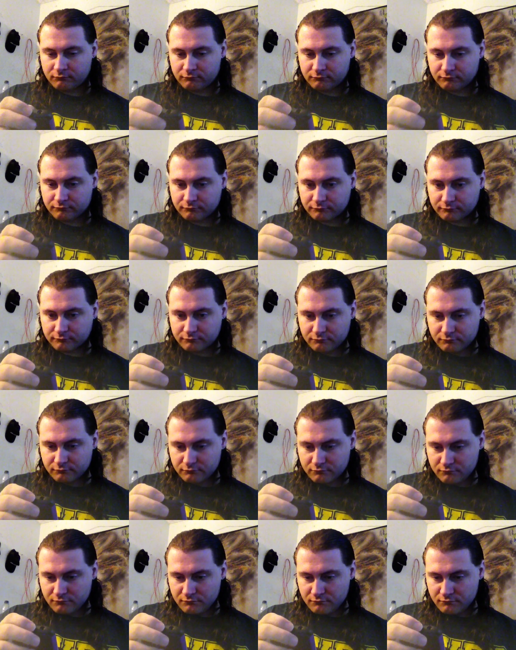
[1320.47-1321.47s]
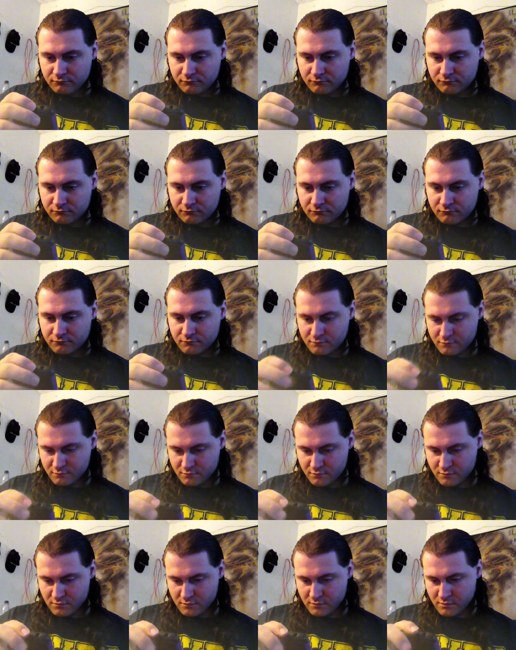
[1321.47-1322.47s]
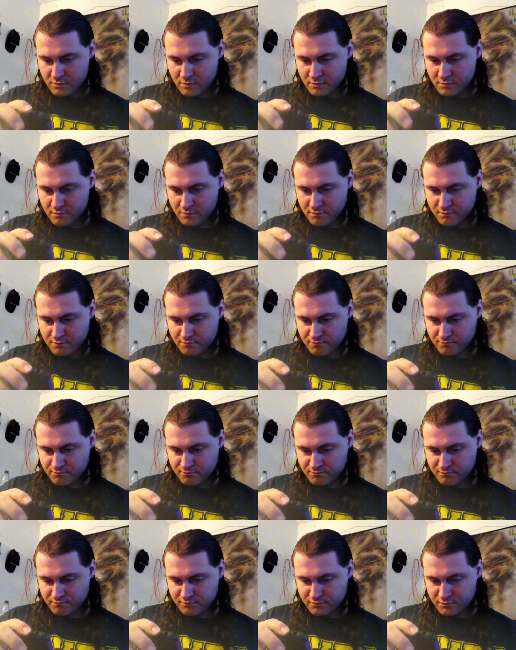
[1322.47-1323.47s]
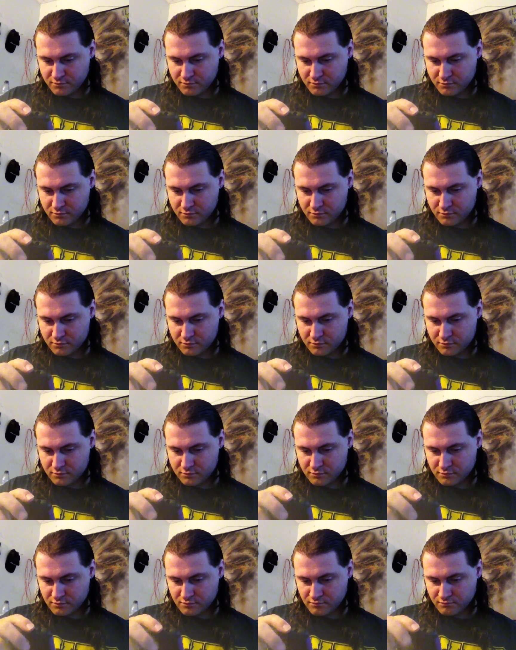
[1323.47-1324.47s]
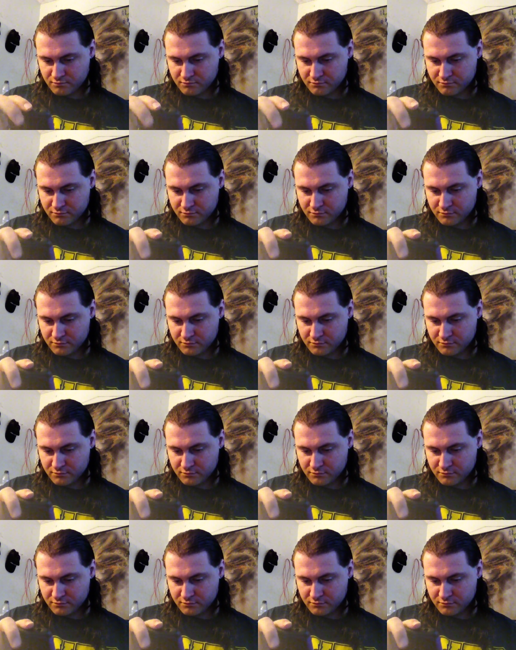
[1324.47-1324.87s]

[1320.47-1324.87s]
[no speech]